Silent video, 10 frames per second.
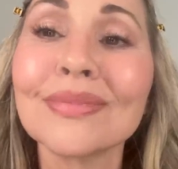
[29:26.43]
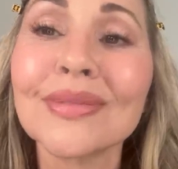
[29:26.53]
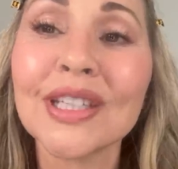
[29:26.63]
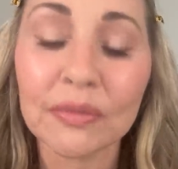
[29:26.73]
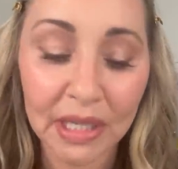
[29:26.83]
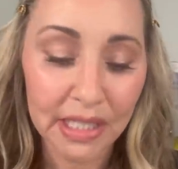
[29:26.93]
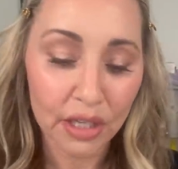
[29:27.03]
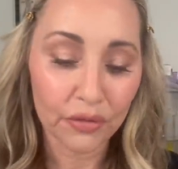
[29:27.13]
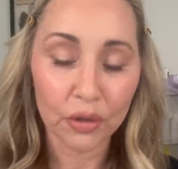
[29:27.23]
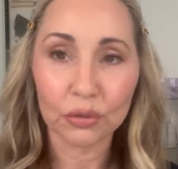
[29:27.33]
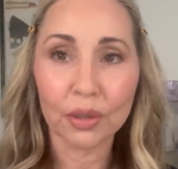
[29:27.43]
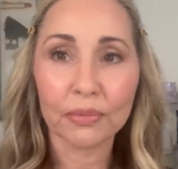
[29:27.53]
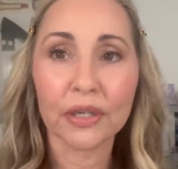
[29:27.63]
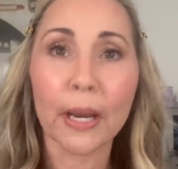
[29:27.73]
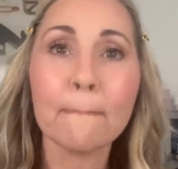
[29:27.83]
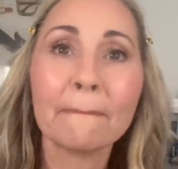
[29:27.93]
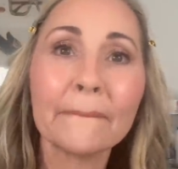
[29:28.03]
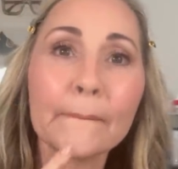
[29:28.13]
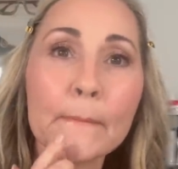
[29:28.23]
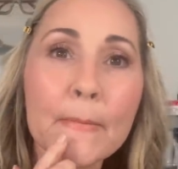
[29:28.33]
Give myself a real pretty,
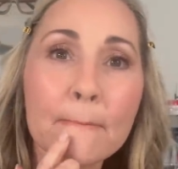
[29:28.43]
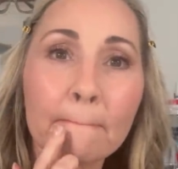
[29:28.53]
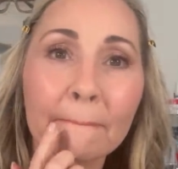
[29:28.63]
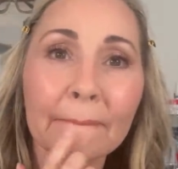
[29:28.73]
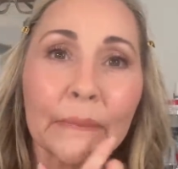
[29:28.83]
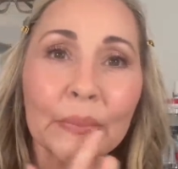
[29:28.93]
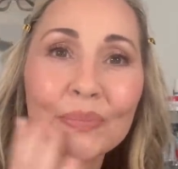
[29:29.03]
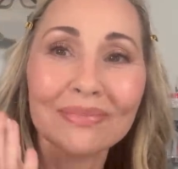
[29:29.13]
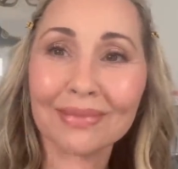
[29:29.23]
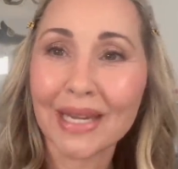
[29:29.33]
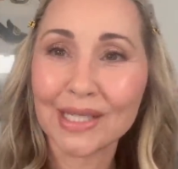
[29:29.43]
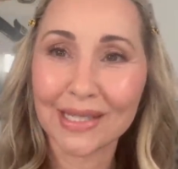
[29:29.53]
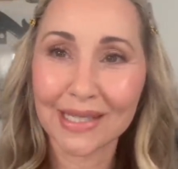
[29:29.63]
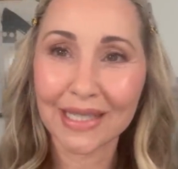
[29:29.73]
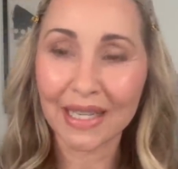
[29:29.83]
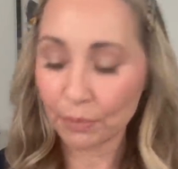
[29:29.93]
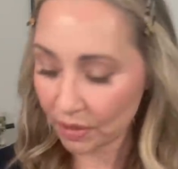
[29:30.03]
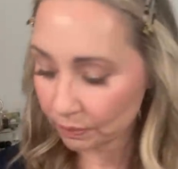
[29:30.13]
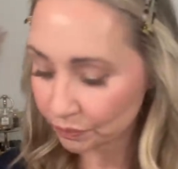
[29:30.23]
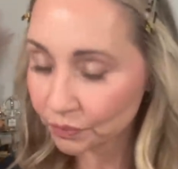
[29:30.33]
nice slip.
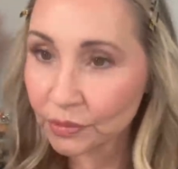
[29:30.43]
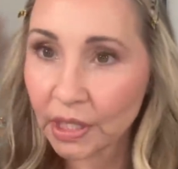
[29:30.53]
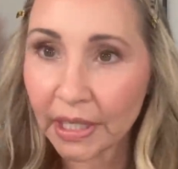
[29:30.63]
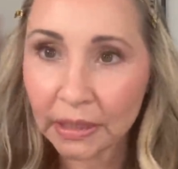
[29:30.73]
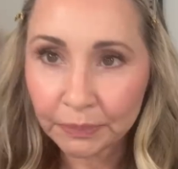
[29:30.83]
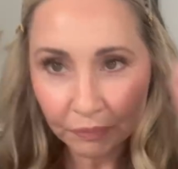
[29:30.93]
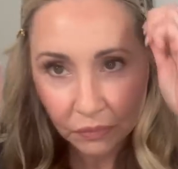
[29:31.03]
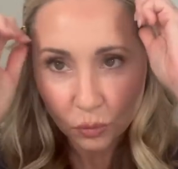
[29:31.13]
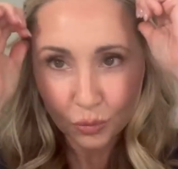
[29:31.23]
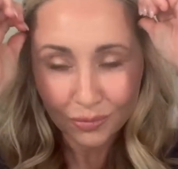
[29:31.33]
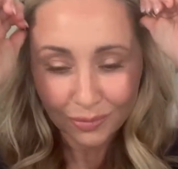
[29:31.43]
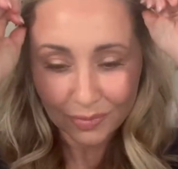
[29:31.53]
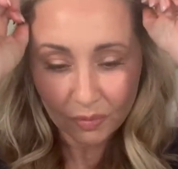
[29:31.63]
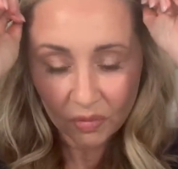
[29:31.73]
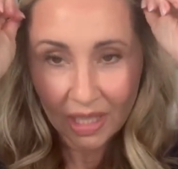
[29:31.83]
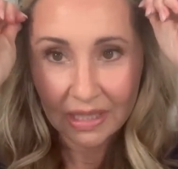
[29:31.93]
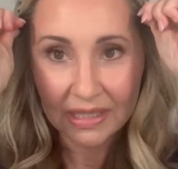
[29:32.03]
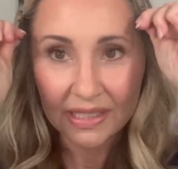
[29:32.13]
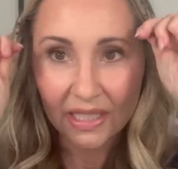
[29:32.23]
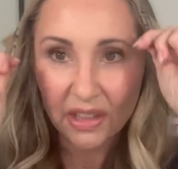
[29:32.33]
Okay,
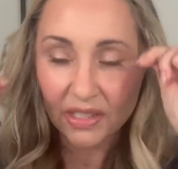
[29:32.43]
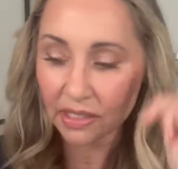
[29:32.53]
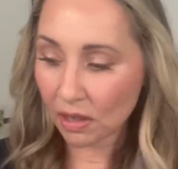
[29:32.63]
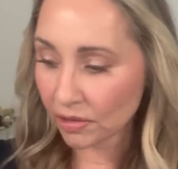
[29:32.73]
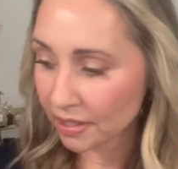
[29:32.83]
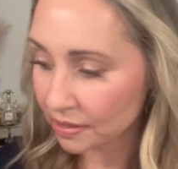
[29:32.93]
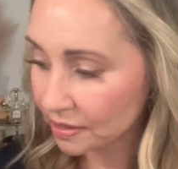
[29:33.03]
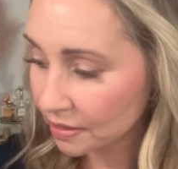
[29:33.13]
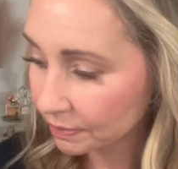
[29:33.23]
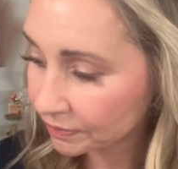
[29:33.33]
let's see how this all looks.